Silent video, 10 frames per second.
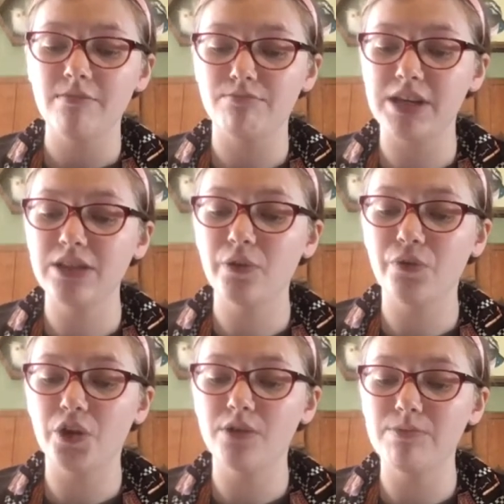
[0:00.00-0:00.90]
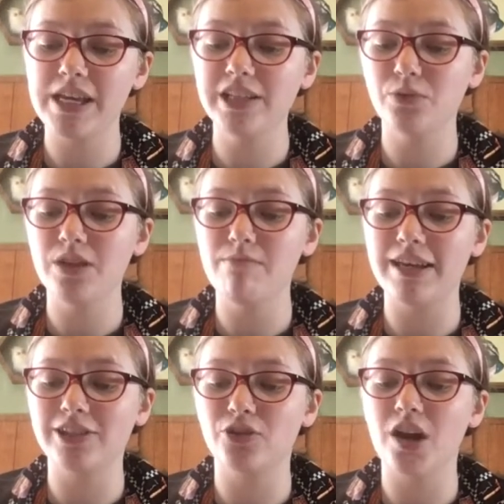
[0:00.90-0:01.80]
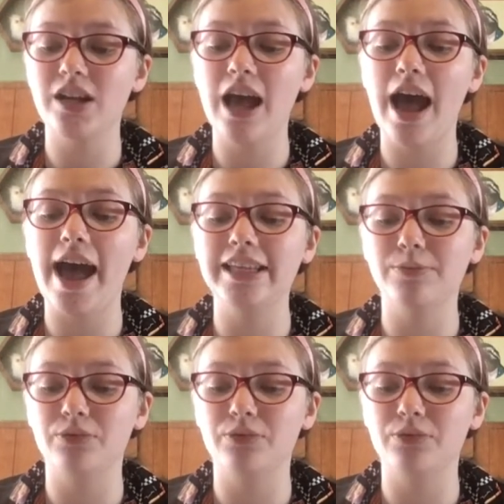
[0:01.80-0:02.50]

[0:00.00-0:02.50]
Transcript: Beat the firm peaks with a mixer on high